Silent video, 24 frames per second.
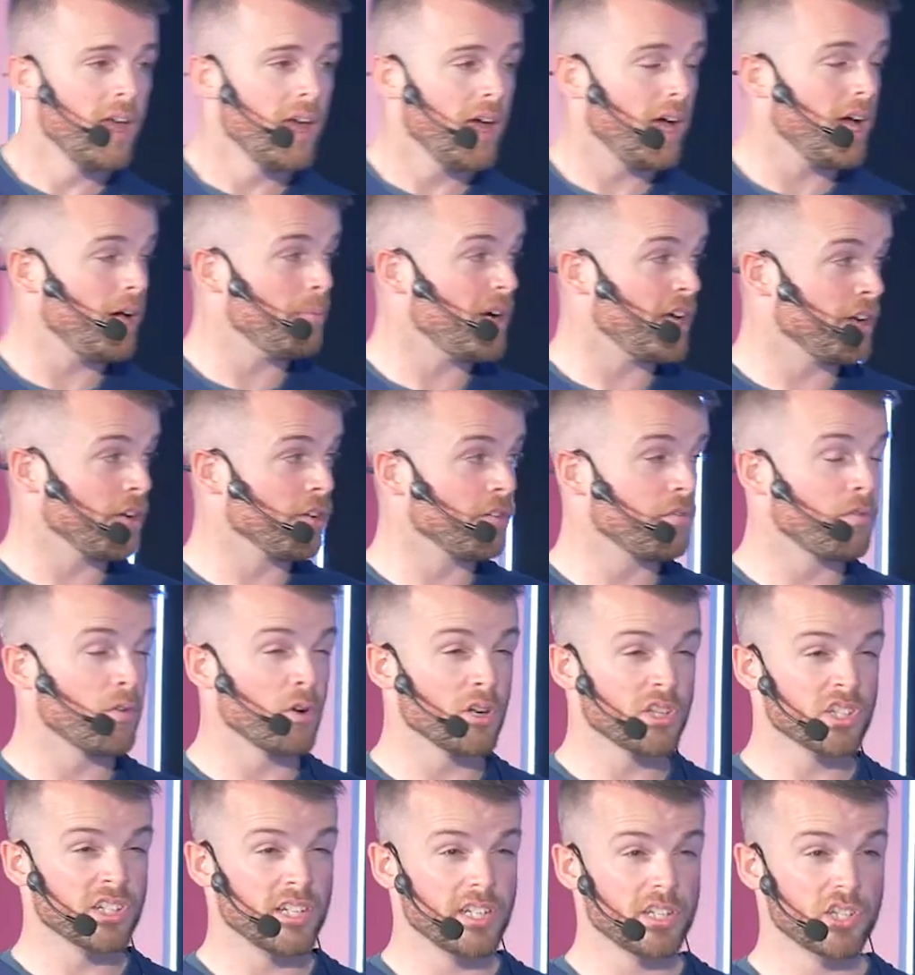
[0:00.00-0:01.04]
And
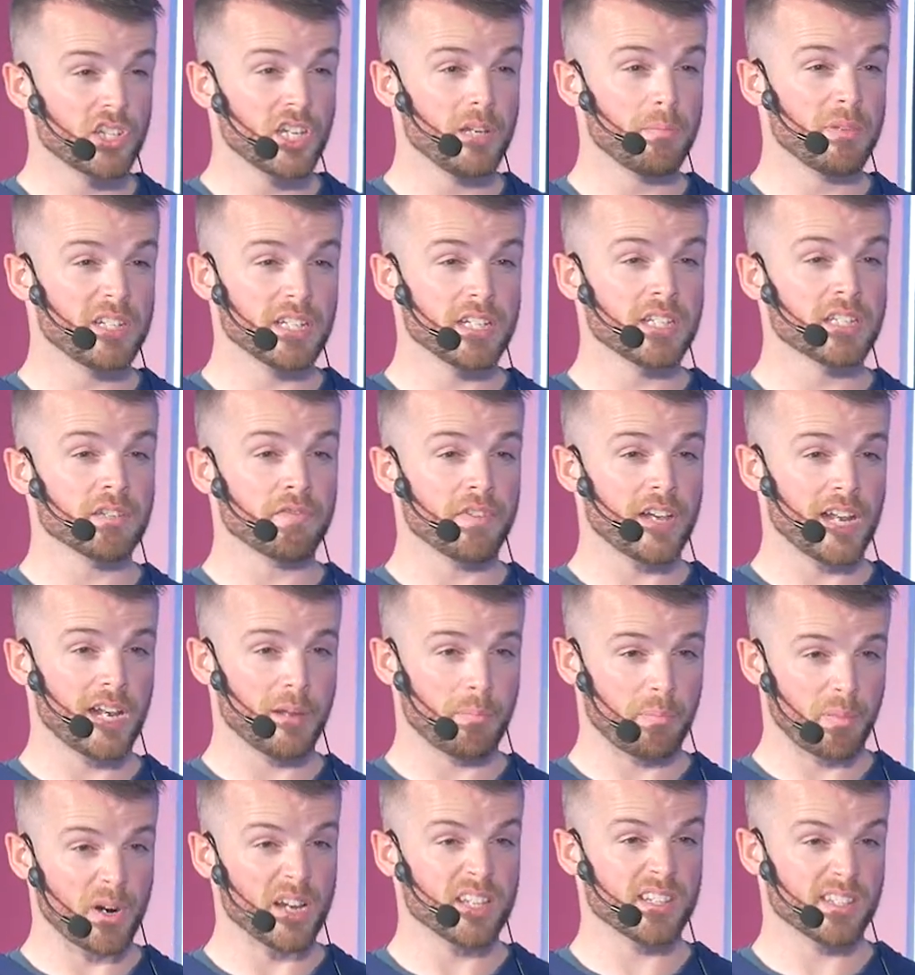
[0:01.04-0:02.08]
unfortunately, Sheba did
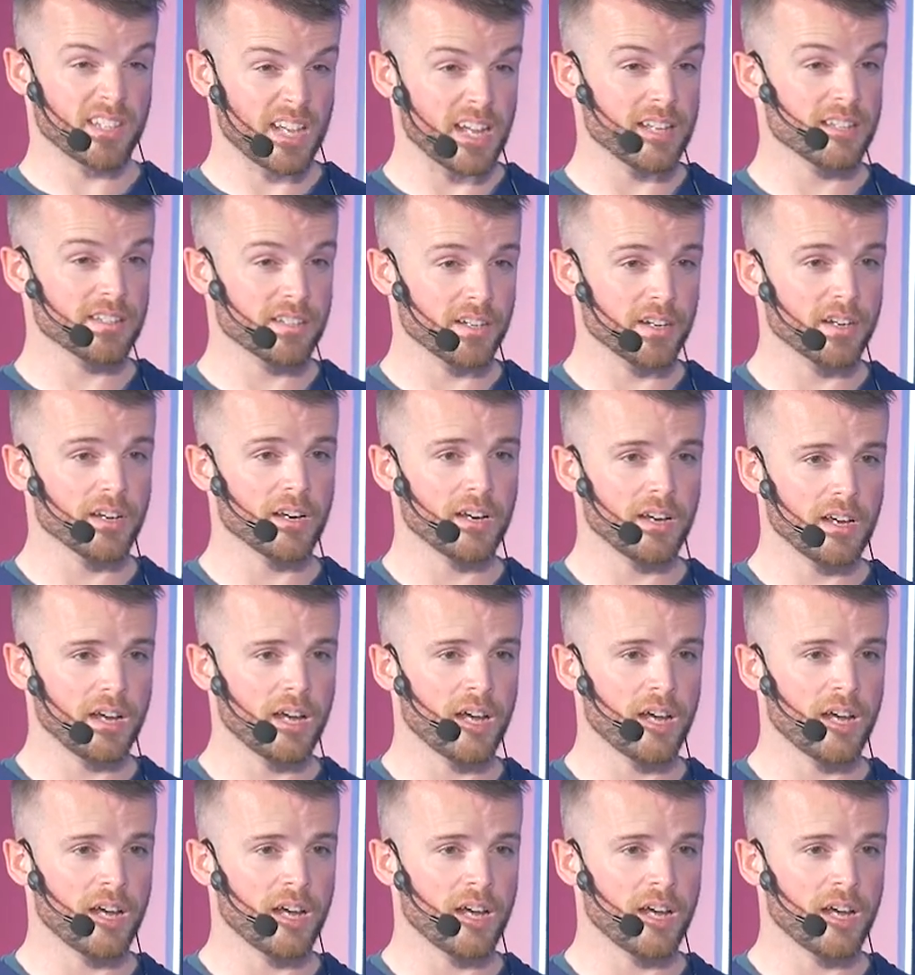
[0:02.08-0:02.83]
develop breast cancer